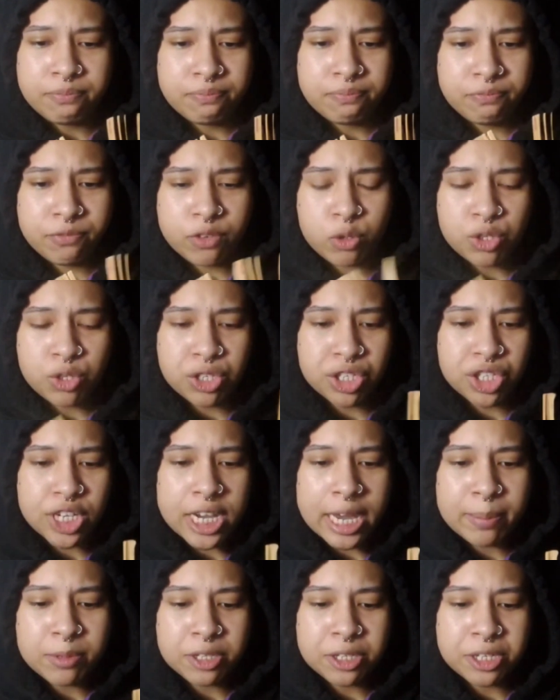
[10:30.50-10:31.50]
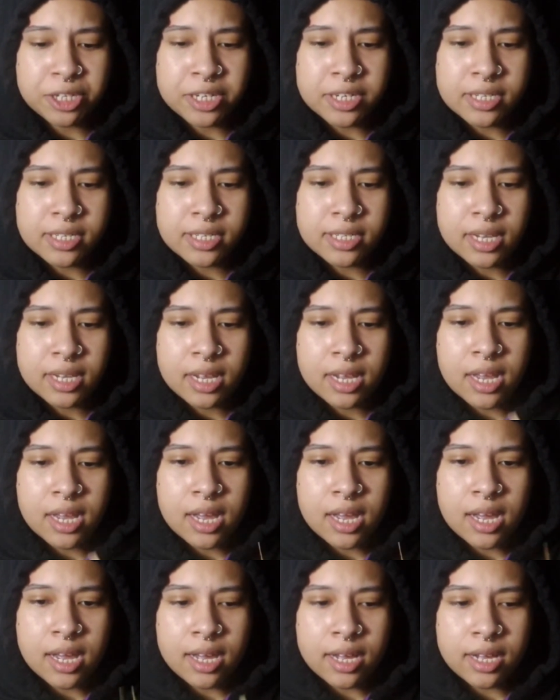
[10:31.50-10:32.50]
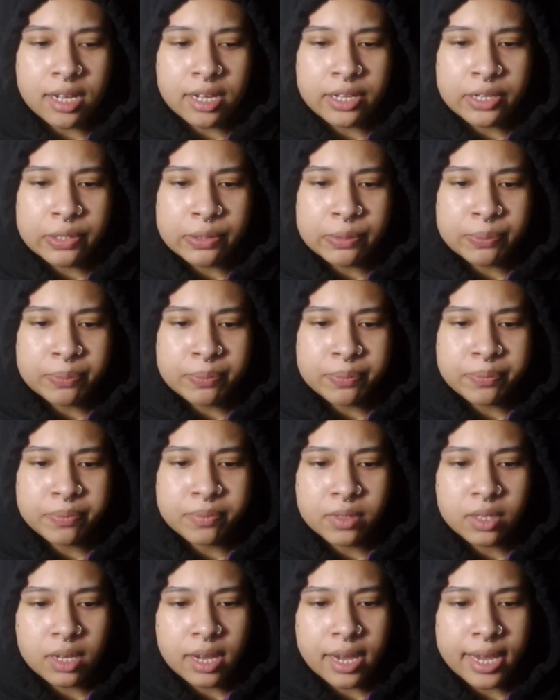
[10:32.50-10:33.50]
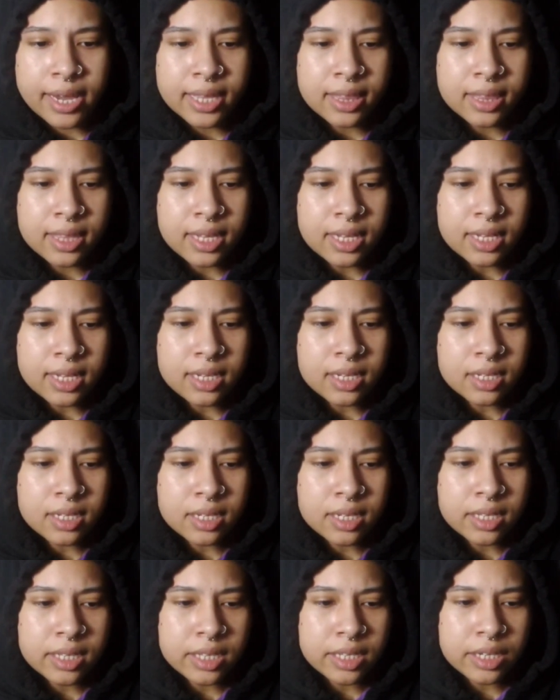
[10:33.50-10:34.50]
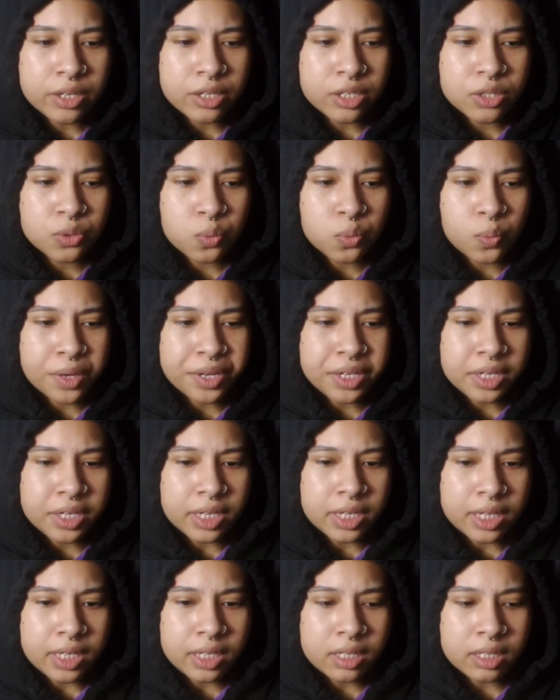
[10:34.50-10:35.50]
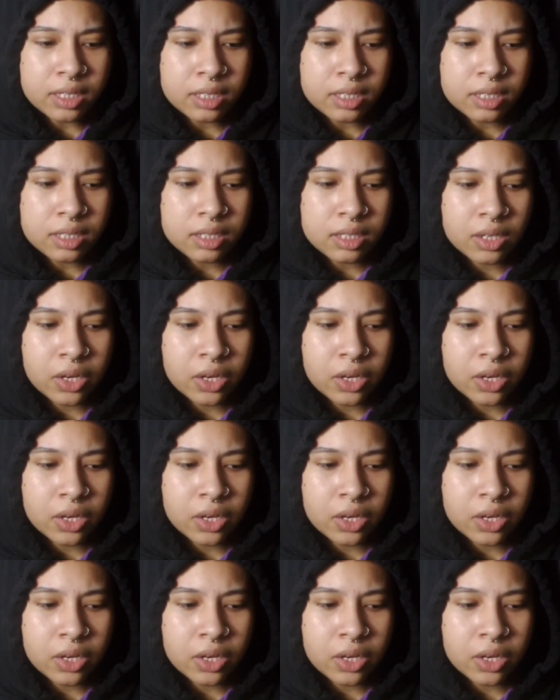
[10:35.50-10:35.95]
future chapters. I think there's one in,